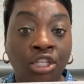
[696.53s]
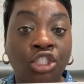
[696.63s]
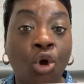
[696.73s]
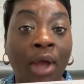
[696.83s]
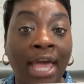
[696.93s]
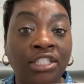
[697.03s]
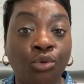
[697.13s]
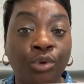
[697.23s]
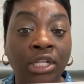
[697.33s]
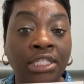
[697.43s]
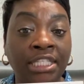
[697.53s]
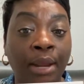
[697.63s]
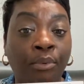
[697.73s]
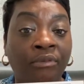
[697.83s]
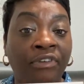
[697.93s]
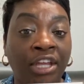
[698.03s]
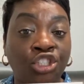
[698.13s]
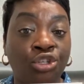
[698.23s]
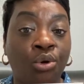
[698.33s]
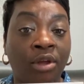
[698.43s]
So as a real estate
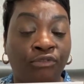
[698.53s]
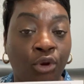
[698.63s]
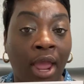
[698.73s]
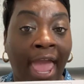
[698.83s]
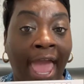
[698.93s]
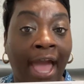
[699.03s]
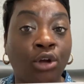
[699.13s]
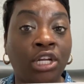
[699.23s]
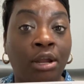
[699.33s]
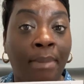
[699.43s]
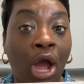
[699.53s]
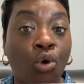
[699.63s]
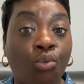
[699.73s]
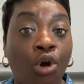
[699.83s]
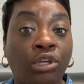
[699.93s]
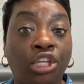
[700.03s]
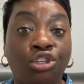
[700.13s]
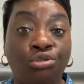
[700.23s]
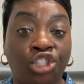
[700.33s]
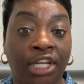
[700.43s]
professional, if you're out and about working,
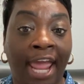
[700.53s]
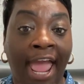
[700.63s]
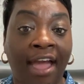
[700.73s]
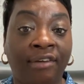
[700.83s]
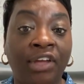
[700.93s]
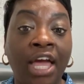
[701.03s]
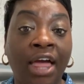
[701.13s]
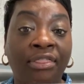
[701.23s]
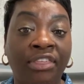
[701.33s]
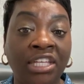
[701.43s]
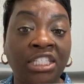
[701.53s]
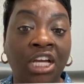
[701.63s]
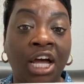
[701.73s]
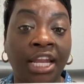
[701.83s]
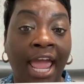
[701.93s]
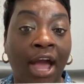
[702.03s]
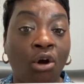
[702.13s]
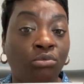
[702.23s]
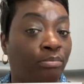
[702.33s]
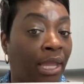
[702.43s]
you should have this cut
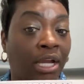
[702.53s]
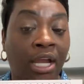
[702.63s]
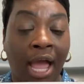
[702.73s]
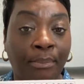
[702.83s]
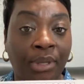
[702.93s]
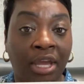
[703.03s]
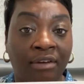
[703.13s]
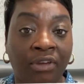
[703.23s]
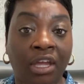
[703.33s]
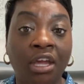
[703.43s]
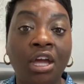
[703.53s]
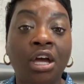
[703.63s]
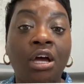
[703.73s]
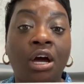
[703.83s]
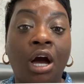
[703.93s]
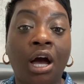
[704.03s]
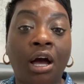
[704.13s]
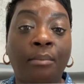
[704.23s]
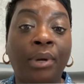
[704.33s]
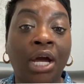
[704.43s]
out, make a copy of it,
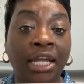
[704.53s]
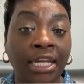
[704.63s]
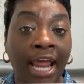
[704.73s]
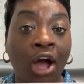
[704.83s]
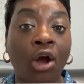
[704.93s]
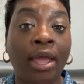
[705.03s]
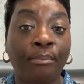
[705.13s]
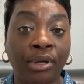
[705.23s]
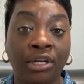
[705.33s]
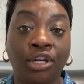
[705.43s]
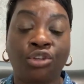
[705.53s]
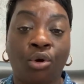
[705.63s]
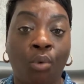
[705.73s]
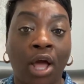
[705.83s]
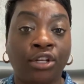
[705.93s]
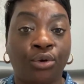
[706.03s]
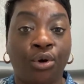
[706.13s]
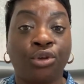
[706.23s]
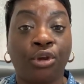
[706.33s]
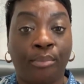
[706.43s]
cut it out and put it in your wallet
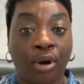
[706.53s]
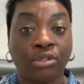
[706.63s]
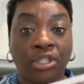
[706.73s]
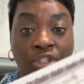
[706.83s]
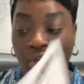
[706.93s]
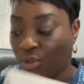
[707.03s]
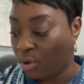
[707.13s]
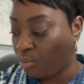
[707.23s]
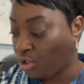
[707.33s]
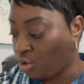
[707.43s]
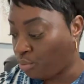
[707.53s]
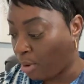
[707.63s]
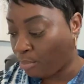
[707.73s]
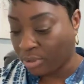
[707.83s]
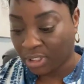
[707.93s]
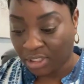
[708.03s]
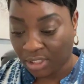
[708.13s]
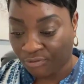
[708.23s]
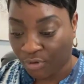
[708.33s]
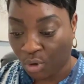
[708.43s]
or on your person so that when you're
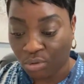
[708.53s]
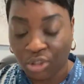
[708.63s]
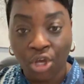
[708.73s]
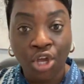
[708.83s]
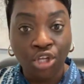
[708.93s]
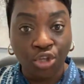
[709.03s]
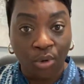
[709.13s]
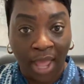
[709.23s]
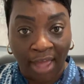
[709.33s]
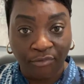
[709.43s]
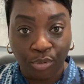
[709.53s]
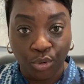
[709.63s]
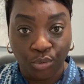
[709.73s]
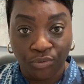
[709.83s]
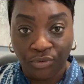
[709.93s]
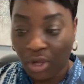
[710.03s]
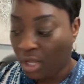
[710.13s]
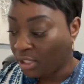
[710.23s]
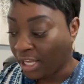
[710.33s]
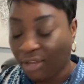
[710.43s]
representing folks, you'll have proof.
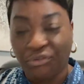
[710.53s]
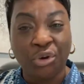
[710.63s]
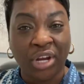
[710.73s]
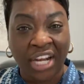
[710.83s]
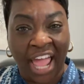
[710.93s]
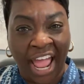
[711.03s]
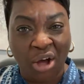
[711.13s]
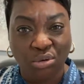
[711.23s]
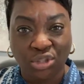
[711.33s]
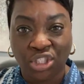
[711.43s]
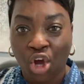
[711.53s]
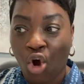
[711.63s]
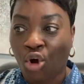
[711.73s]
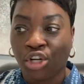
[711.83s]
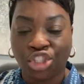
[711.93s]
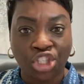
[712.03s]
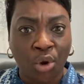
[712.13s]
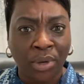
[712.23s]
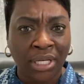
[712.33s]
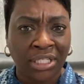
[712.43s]
Like if you're in a house on a
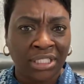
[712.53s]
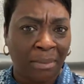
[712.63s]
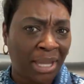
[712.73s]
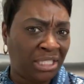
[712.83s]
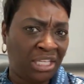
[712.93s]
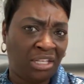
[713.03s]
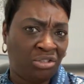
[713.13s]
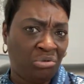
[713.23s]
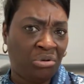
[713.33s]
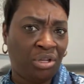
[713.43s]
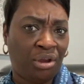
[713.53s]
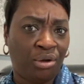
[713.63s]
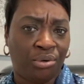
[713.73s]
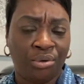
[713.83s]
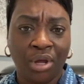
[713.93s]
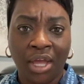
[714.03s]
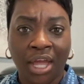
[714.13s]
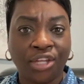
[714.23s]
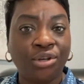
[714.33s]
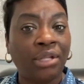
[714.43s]
showing and somebody says, who are you?
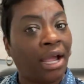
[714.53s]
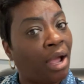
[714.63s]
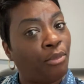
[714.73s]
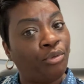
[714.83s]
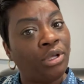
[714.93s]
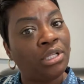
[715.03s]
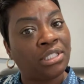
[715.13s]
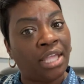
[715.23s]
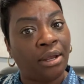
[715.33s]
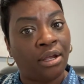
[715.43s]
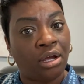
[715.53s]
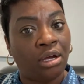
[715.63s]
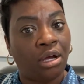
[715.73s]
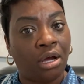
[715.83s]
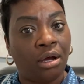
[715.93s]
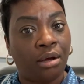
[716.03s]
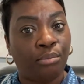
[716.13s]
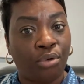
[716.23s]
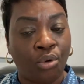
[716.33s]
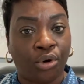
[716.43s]
And you're like, I'm a real estate
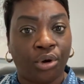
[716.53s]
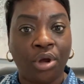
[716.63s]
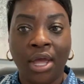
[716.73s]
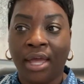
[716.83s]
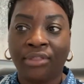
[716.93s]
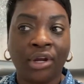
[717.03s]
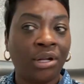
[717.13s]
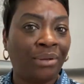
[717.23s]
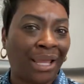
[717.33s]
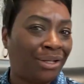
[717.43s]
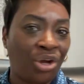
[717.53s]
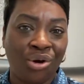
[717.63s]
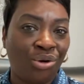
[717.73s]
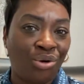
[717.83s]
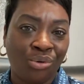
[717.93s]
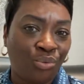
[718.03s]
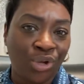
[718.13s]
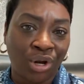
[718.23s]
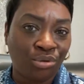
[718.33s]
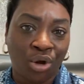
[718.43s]
broker. And they're going to like, no,
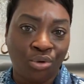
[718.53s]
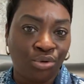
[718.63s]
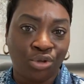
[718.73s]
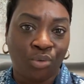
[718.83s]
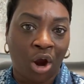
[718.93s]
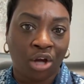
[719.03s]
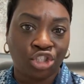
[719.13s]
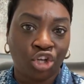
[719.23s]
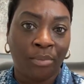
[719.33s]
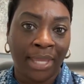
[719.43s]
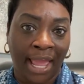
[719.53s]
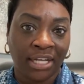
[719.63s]
we don't know who you are. Show me